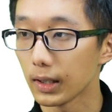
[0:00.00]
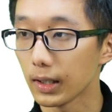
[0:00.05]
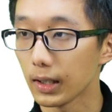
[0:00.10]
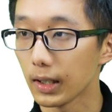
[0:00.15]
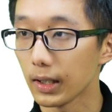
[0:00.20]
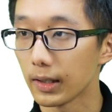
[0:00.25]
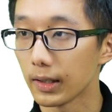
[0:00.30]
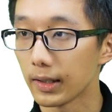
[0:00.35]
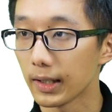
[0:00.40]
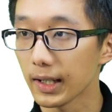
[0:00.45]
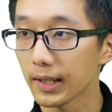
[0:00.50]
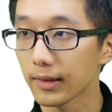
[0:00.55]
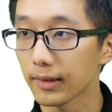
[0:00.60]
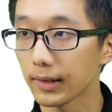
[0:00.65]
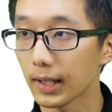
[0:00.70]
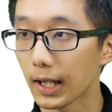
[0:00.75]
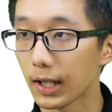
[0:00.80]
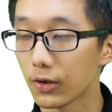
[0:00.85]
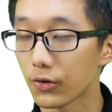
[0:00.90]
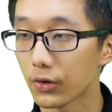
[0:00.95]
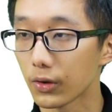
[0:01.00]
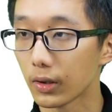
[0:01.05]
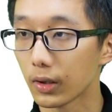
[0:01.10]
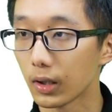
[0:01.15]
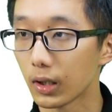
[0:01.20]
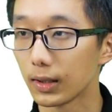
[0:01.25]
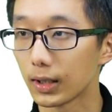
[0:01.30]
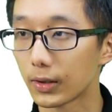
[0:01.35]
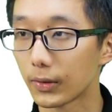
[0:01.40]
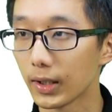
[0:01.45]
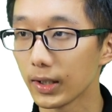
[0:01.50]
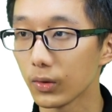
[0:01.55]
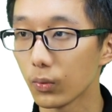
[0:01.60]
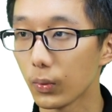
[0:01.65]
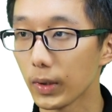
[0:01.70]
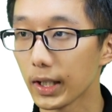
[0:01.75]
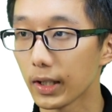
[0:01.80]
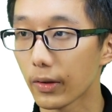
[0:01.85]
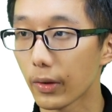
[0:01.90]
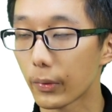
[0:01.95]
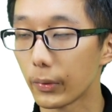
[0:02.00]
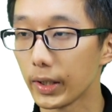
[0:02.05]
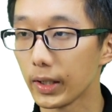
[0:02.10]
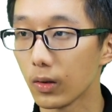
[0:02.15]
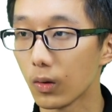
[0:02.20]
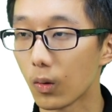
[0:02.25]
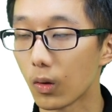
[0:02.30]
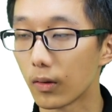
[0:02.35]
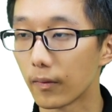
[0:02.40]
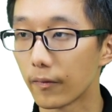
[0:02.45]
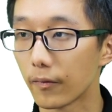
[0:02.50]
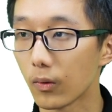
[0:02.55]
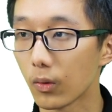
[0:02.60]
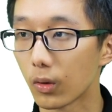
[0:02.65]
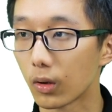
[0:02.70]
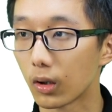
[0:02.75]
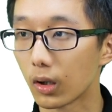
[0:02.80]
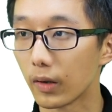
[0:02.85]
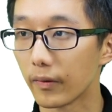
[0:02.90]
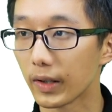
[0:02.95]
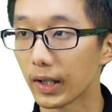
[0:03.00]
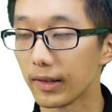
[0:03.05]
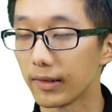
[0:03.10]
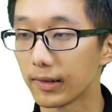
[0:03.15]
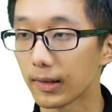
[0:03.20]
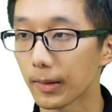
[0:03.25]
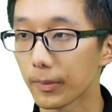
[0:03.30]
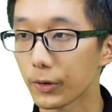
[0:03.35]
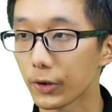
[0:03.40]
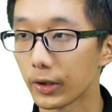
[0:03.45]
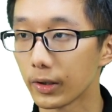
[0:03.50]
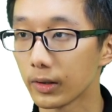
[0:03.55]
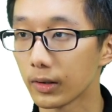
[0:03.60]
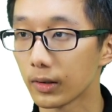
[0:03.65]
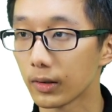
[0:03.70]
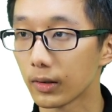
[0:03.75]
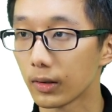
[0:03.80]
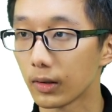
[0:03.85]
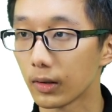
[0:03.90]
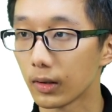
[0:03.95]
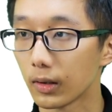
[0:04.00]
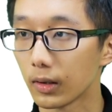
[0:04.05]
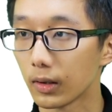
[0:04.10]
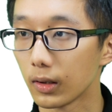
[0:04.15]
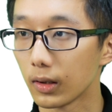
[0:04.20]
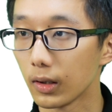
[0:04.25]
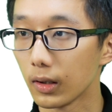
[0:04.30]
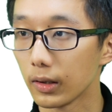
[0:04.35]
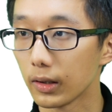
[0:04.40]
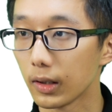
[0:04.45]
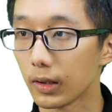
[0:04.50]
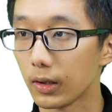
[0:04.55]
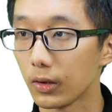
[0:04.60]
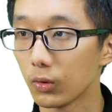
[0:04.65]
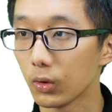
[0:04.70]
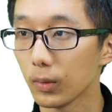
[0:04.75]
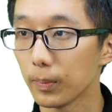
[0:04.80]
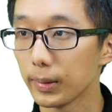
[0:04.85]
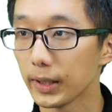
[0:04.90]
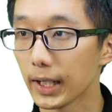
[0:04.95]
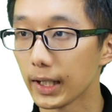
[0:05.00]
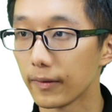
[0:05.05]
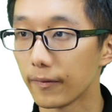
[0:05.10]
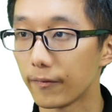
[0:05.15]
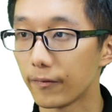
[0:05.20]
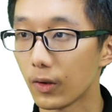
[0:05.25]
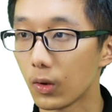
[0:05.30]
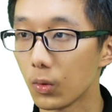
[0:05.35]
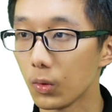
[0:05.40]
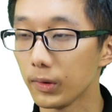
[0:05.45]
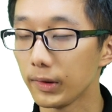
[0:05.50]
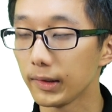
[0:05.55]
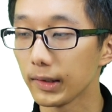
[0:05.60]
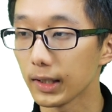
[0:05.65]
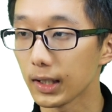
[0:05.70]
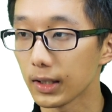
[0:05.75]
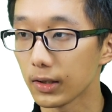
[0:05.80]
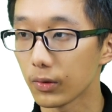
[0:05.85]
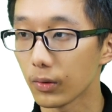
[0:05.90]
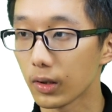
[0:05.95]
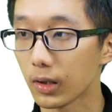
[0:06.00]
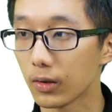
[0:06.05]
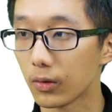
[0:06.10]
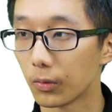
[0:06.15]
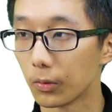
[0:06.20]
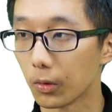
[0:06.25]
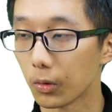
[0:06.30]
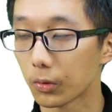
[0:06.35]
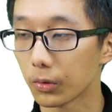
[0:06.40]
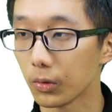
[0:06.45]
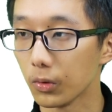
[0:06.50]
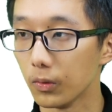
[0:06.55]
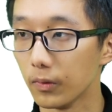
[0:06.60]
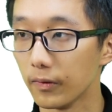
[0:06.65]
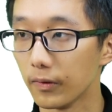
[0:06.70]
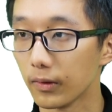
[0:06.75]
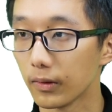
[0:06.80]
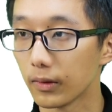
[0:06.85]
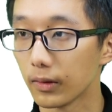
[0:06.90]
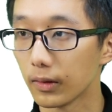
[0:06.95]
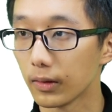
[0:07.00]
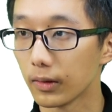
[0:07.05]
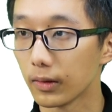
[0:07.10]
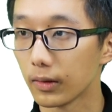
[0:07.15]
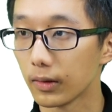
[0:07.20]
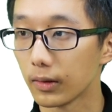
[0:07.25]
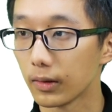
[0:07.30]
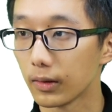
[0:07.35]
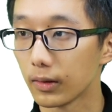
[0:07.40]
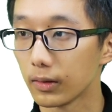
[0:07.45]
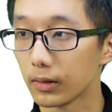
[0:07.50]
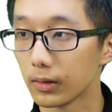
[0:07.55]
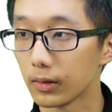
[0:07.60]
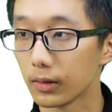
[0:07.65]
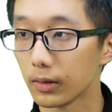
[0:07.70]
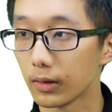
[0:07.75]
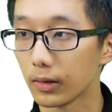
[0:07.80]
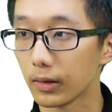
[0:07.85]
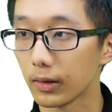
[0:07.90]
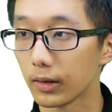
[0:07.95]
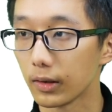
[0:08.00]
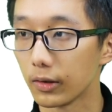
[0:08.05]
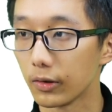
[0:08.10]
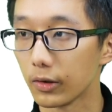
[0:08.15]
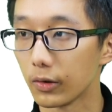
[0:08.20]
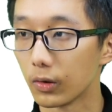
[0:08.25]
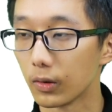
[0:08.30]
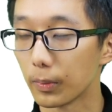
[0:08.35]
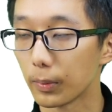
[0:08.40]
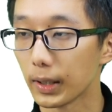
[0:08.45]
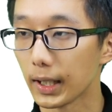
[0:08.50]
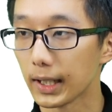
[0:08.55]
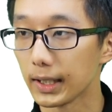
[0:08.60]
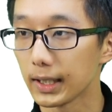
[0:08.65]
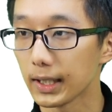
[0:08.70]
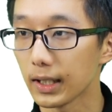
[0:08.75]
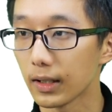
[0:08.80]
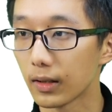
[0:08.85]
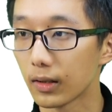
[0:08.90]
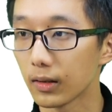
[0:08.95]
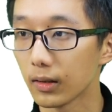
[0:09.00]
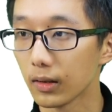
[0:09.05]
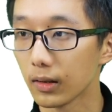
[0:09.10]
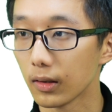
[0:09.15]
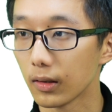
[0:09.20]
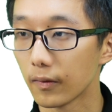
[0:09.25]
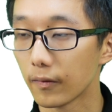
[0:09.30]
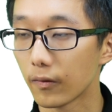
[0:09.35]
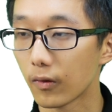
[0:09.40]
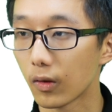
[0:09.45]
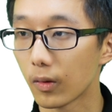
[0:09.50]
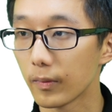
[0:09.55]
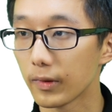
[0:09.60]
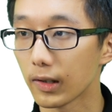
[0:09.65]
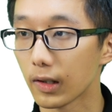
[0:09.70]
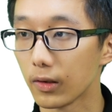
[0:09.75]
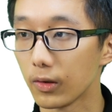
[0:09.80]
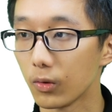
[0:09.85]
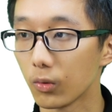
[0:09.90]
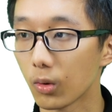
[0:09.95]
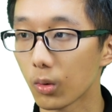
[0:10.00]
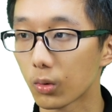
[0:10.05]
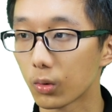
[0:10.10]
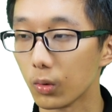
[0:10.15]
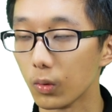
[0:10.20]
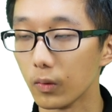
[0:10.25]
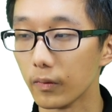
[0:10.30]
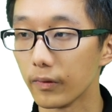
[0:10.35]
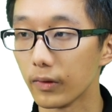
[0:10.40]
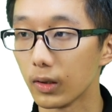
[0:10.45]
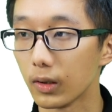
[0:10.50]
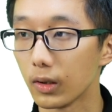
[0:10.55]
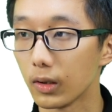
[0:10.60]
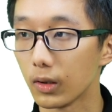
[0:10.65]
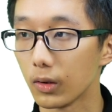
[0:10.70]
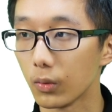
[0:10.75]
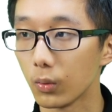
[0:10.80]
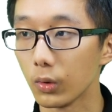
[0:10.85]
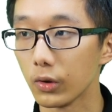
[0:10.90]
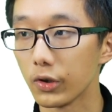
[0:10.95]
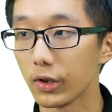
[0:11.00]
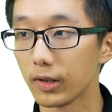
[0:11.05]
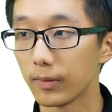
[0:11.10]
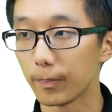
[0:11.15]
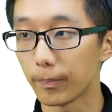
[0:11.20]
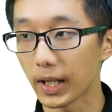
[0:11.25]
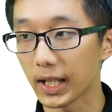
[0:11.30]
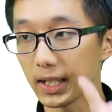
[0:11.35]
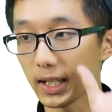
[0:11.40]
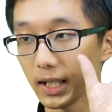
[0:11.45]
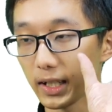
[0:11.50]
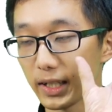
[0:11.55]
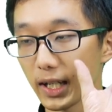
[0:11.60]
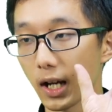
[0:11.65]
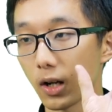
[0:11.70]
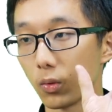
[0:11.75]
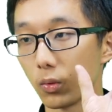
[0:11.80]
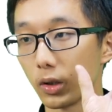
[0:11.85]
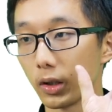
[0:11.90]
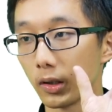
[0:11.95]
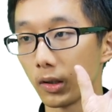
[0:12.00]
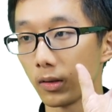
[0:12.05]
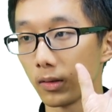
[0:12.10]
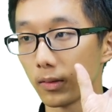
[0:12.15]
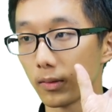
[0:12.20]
In the next stage, around week 3 or 4 of conception, the neural plate folds into the neural groove. The neural plate here forms the neural groove, which is bending downward.